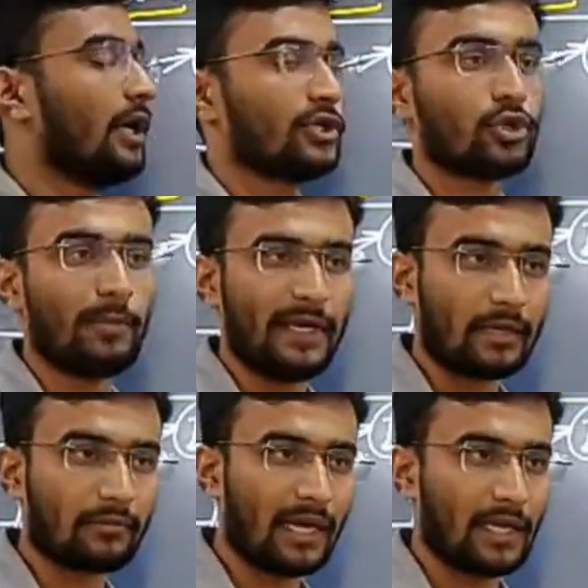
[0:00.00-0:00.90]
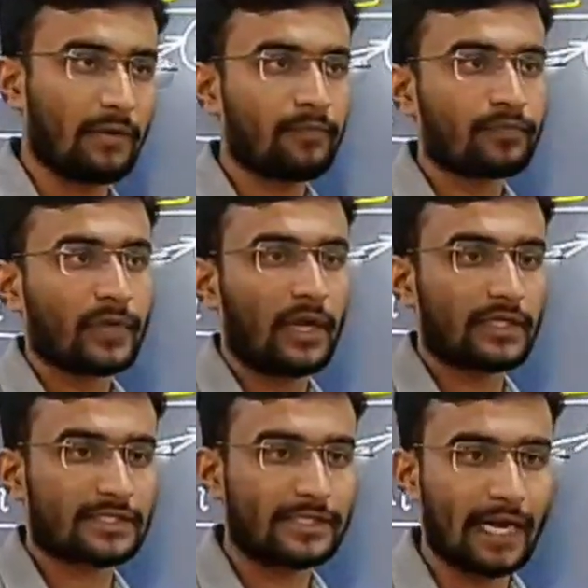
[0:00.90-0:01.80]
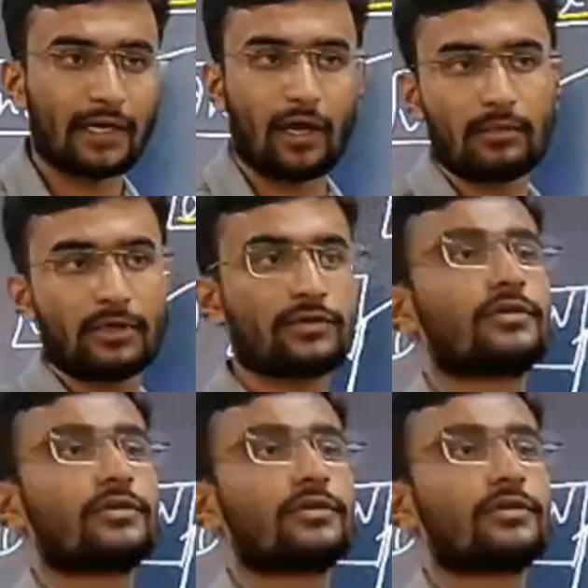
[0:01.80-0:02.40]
should be done by a state government.